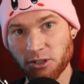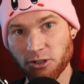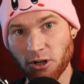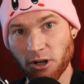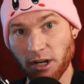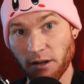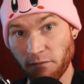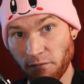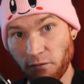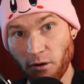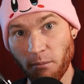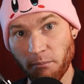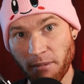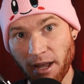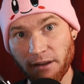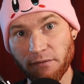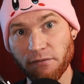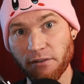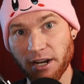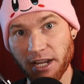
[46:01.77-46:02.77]
journey from
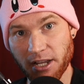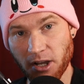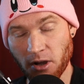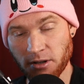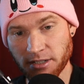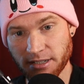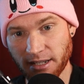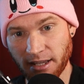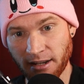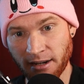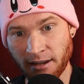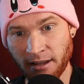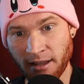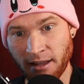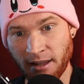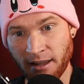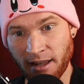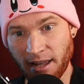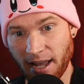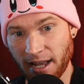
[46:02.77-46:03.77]
my free content.
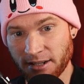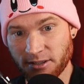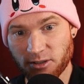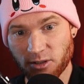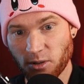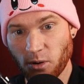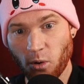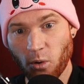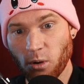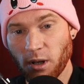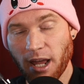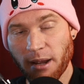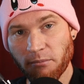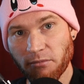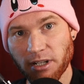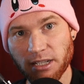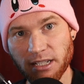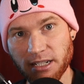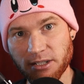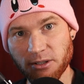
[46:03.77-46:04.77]
And so all I'm
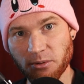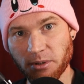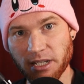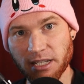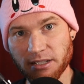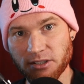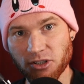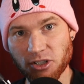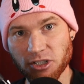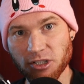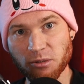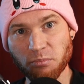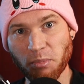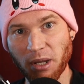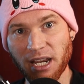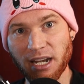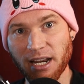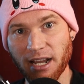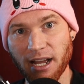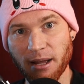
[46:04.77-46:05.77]
really doing is just
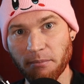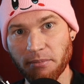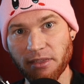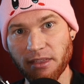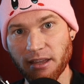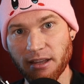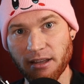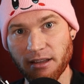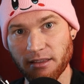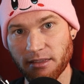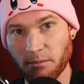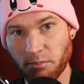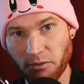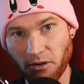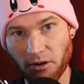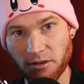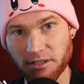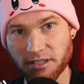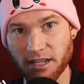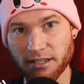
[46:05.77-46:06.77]
speeding up the
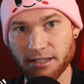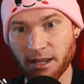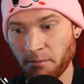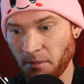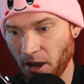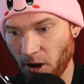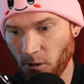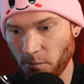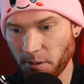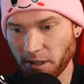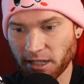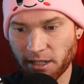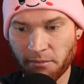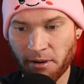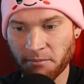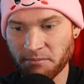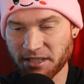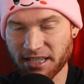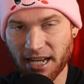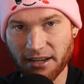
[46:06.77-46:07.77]
process. I'm helping them.
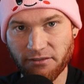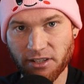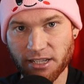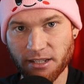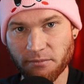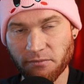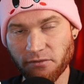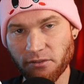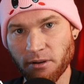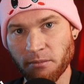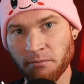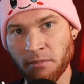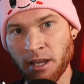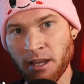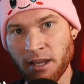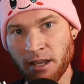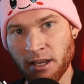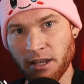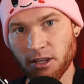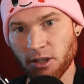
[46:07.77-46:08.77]
I'm saving them from,
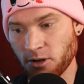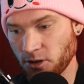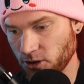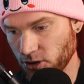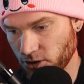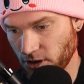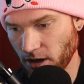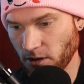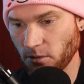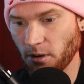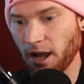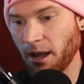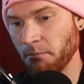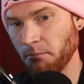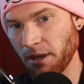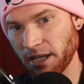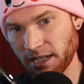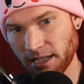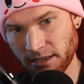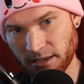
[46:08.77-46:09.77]
struggle. I'm
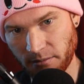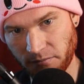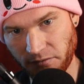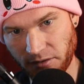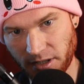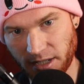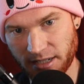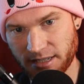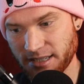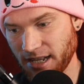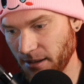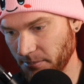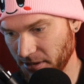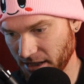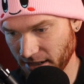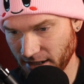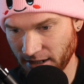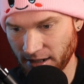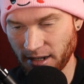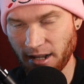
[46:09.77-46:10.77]
making them feel
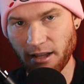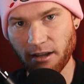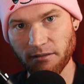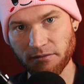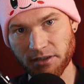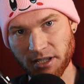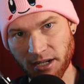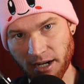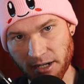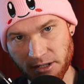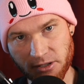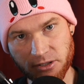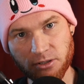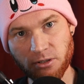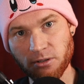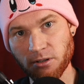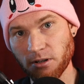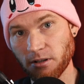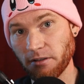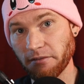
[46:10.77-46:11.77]
accepted and loved and
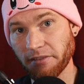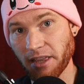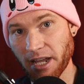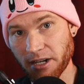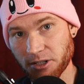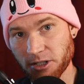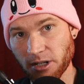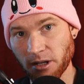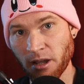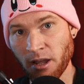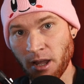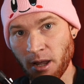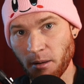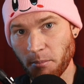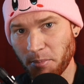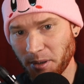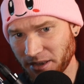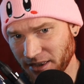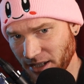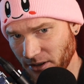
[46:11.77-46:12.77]
understood and all of that shit.
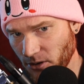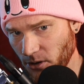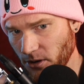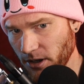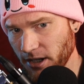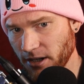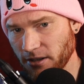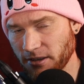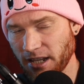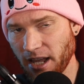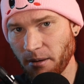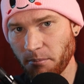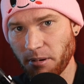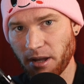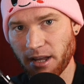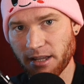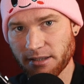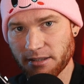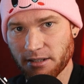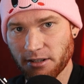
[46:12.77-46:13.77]
But they're already on that
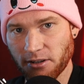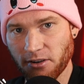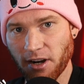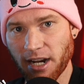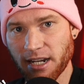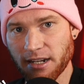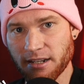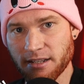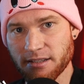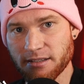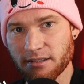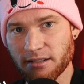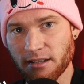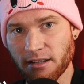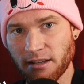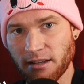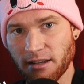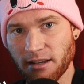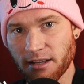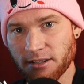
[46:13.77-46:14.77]
path to greatness.
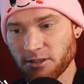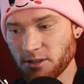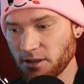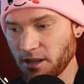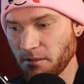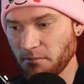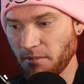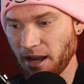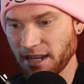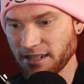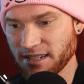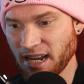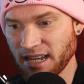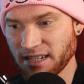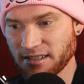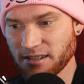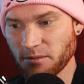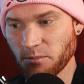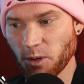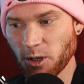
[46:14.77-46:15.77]
And so then my
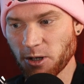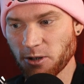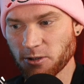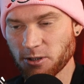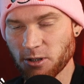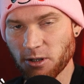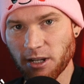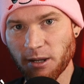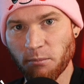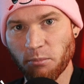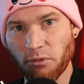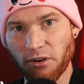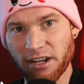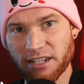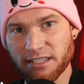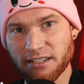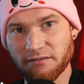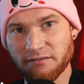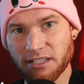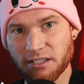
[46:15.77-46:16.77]
testimonials look
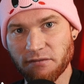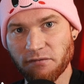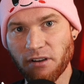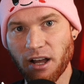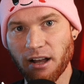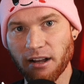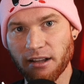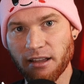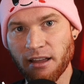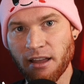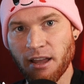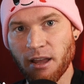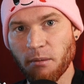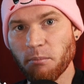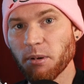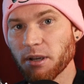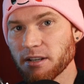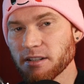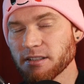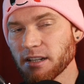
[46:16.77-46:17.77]
impressive as fuck
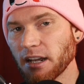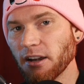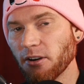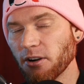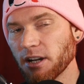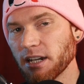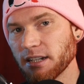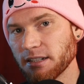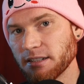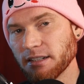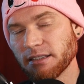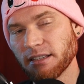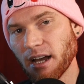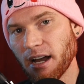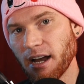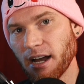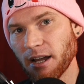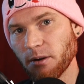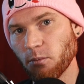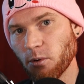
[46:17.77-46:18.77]
because I already did the
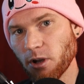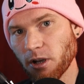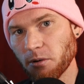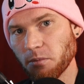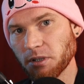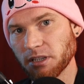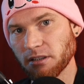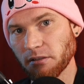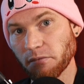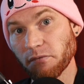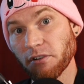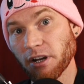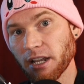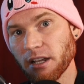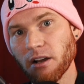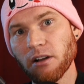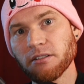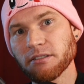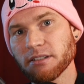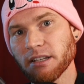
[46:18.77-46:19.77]
hard work with the free
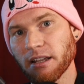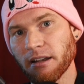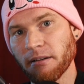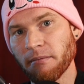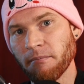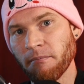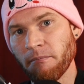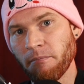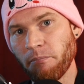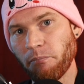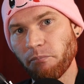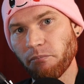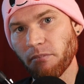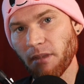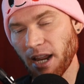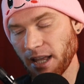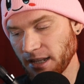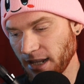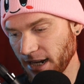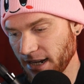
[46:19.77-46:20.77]
content.
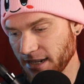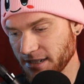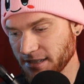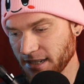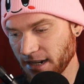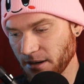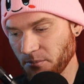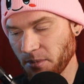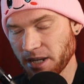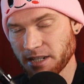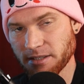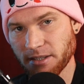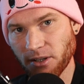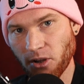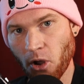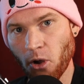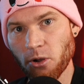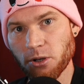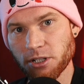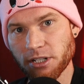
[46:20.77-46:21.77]
And like I said, it makes the
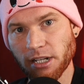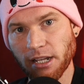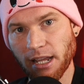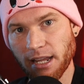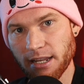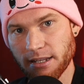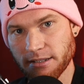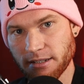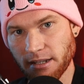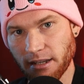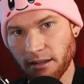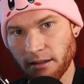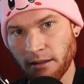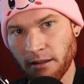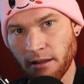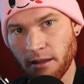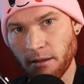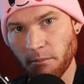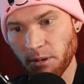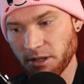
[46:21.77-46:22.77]
coaching easier
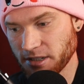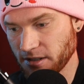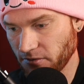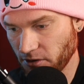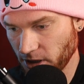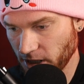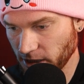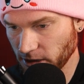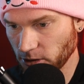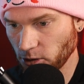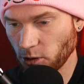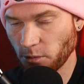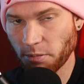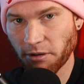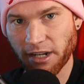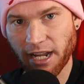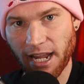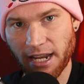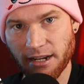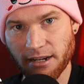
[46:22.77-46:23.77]
because I've already
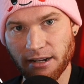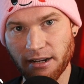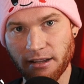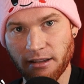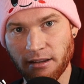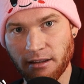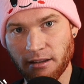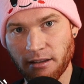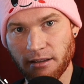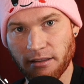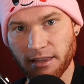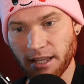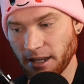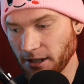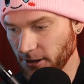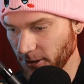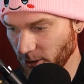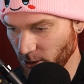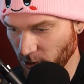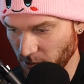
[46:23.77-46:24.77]
lubricated it. They're
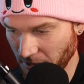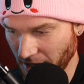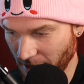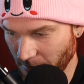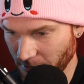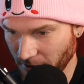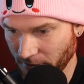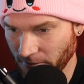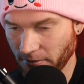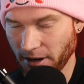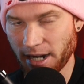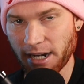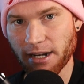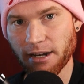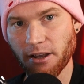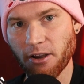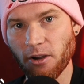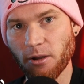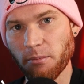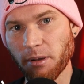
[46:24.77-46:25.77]
lubed up and ready
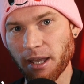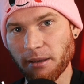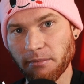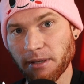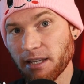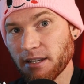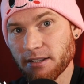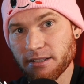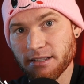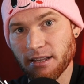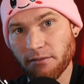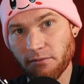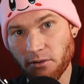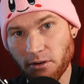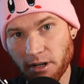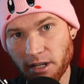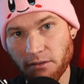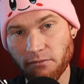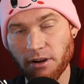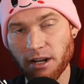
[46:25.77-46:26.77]
to go, baby, because they've
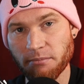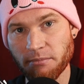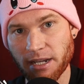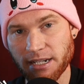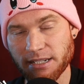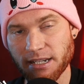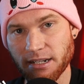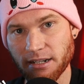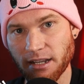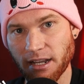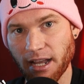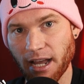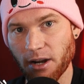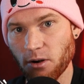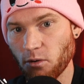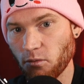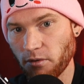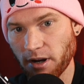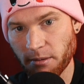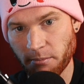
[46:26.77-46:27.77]
already read my Tinder guide
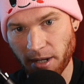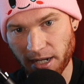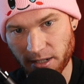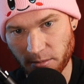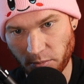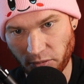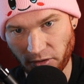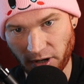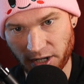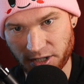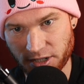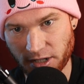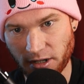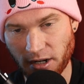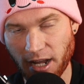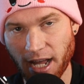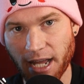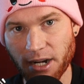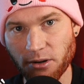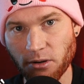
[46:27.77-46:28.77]
or read my depression
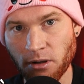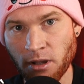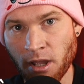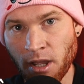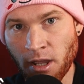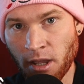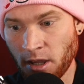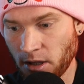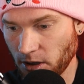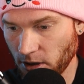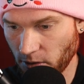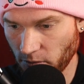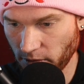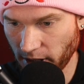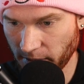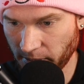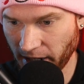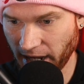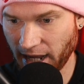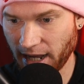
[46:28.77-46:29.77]
guide or,
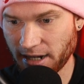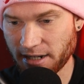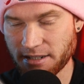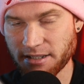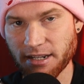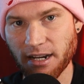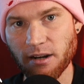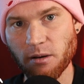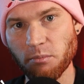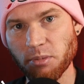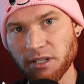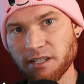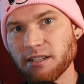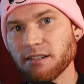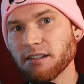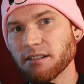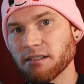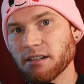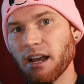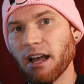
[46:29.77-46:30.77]
read my how to start a
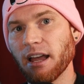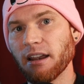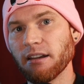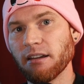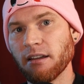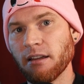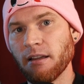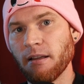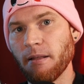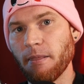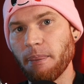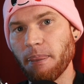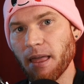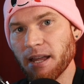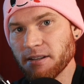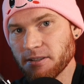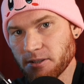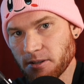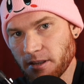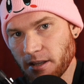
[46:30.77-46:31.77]
business guide.
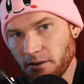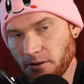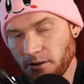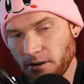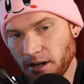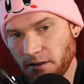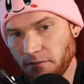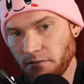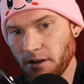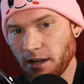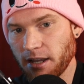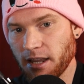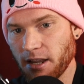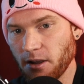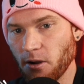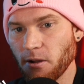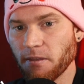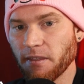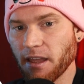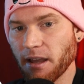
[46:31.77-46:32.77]
And so they're already fucking
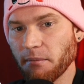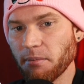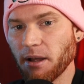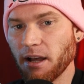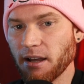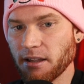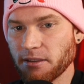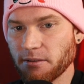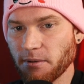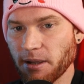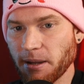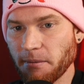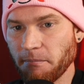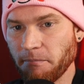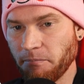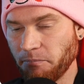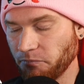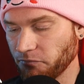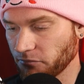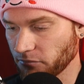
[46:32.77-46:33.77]
on that pathway.
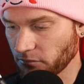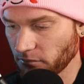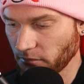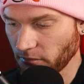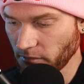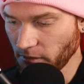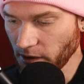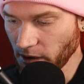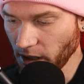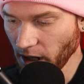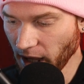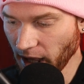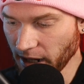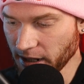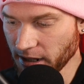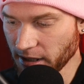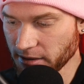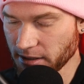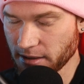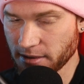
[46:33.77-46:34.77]

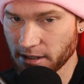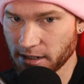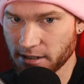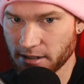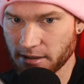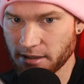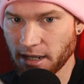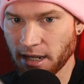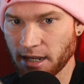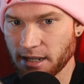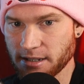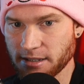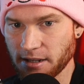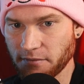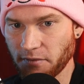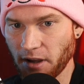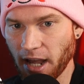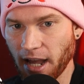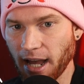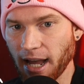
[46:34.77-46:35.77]
Another thing to think is
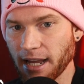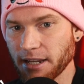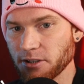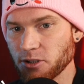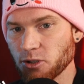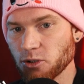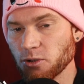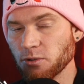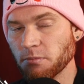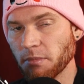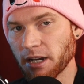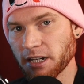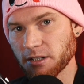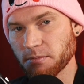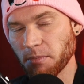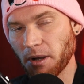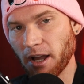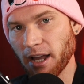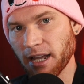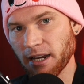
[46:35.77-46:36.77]
if I hide too much
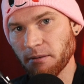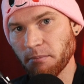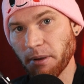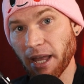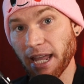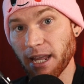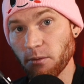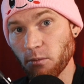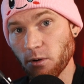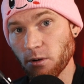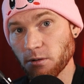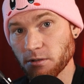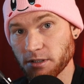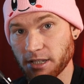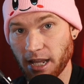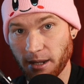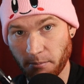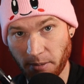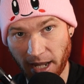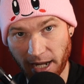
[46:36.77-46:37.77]
behind paywalls,
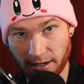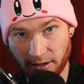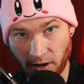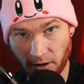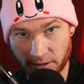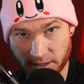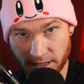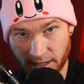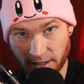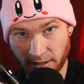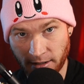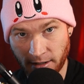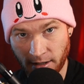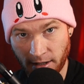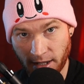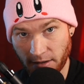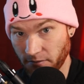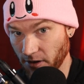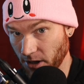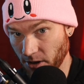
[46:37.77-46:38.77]
like paid content,
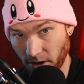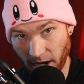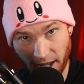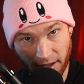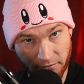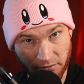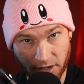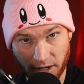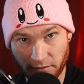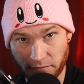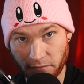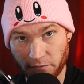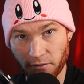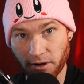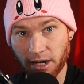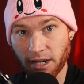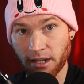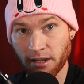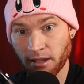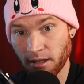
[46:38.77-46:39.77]
if I don't have enough
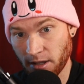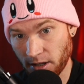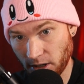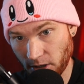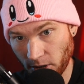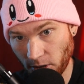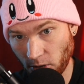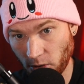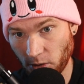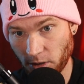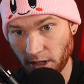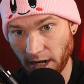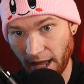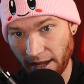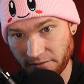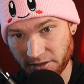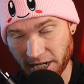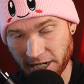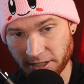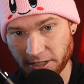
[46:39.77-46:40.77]
free, good
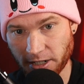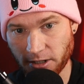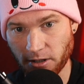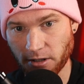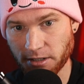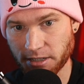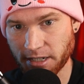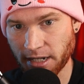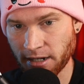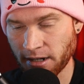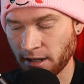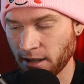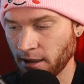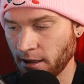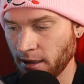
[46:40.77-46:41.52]
life-changing content,